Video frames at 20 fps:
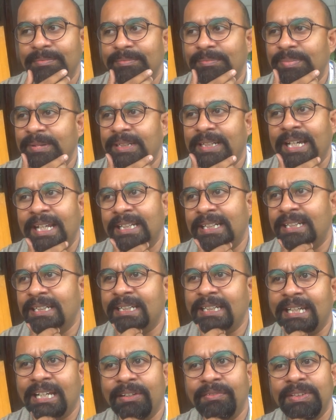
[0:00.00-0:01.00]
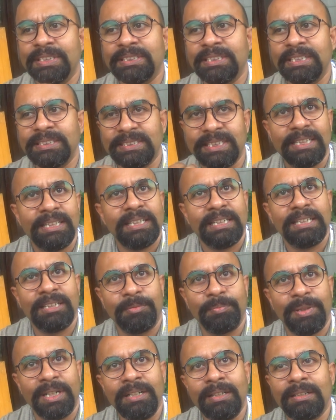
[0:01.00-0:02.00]
I haven't seen Chennai a
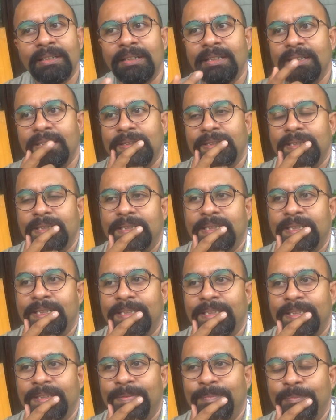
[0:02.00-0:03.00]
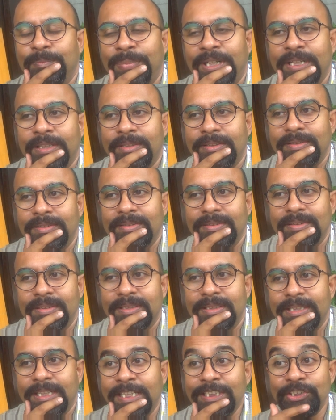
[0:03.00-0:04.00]
bit. But
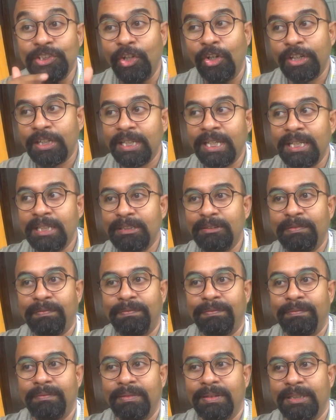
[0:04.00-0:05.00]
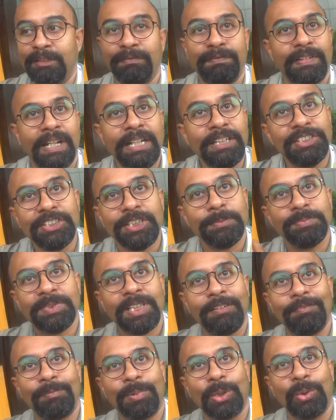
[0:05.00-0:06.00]
it's not like the friendships
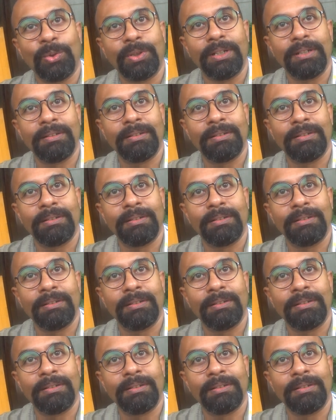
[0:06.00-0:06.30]
have broken.